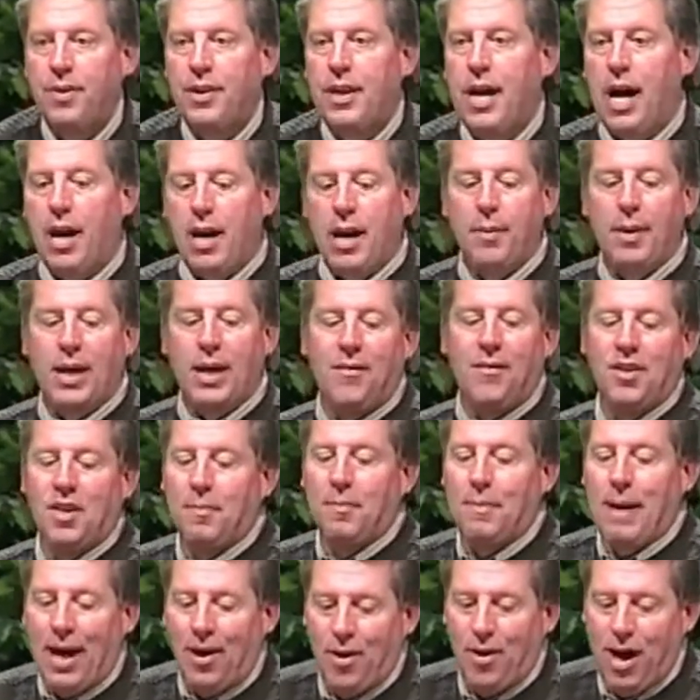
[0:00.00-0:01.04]
Now, let me give you
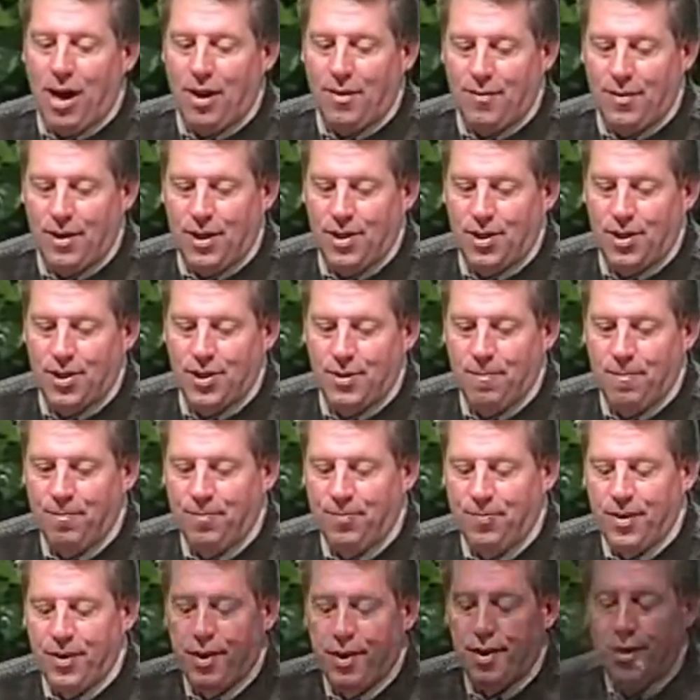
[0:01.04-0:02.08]
the background of
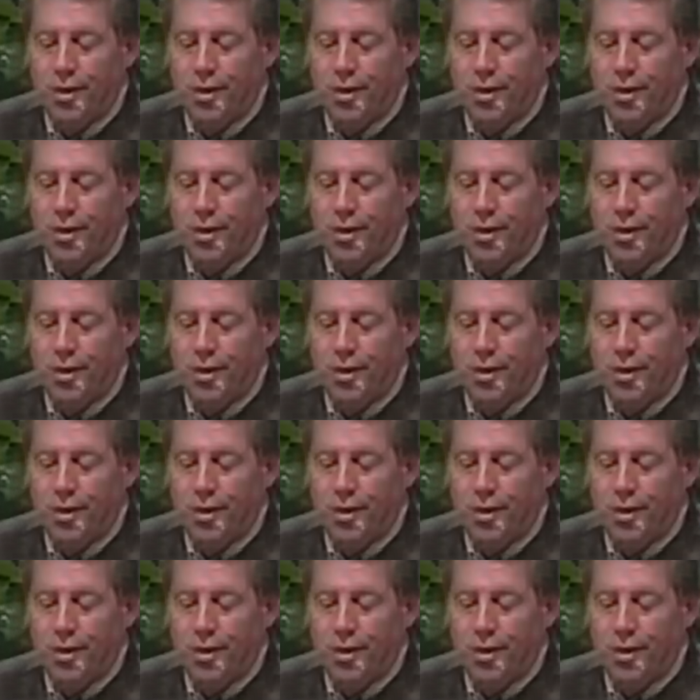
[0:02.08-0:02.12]
this.